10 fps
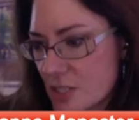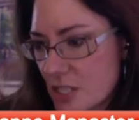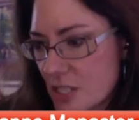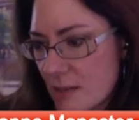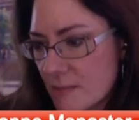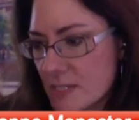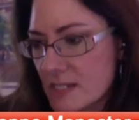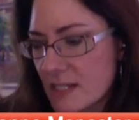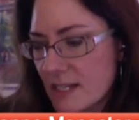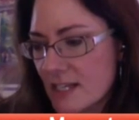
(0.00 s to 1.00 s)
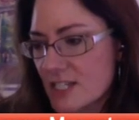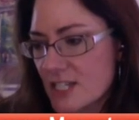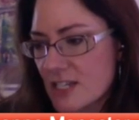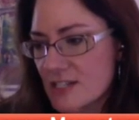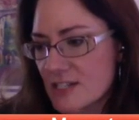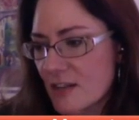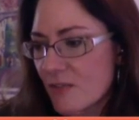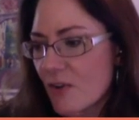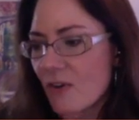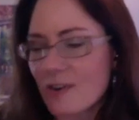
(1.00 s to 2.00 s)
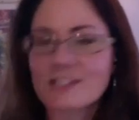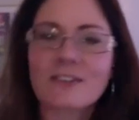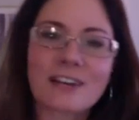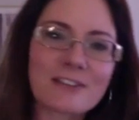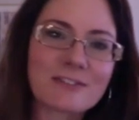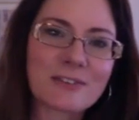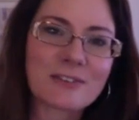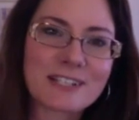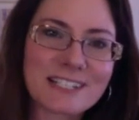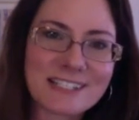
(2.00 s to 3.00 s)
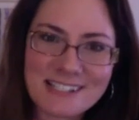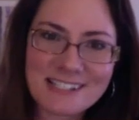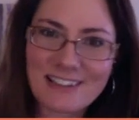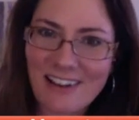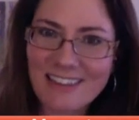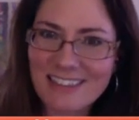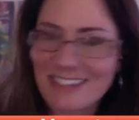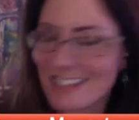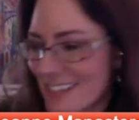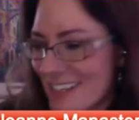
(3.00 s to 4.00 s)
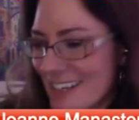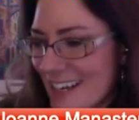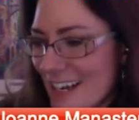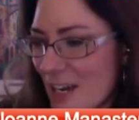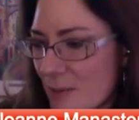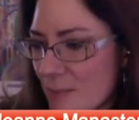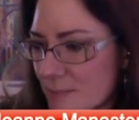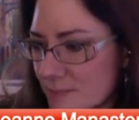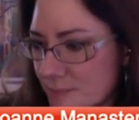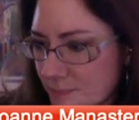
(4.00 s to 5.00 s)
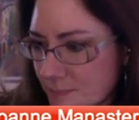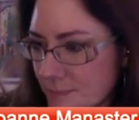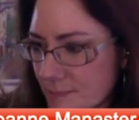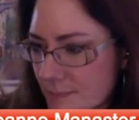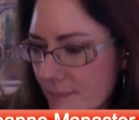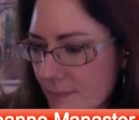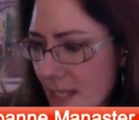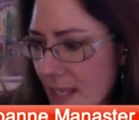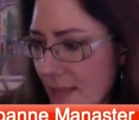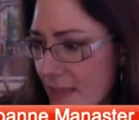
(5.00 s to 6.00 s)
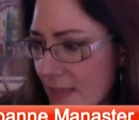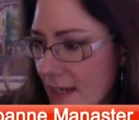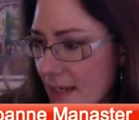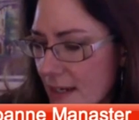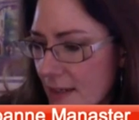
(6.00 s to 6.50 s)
and chimps. She is, of course, already fluent in sloth. And then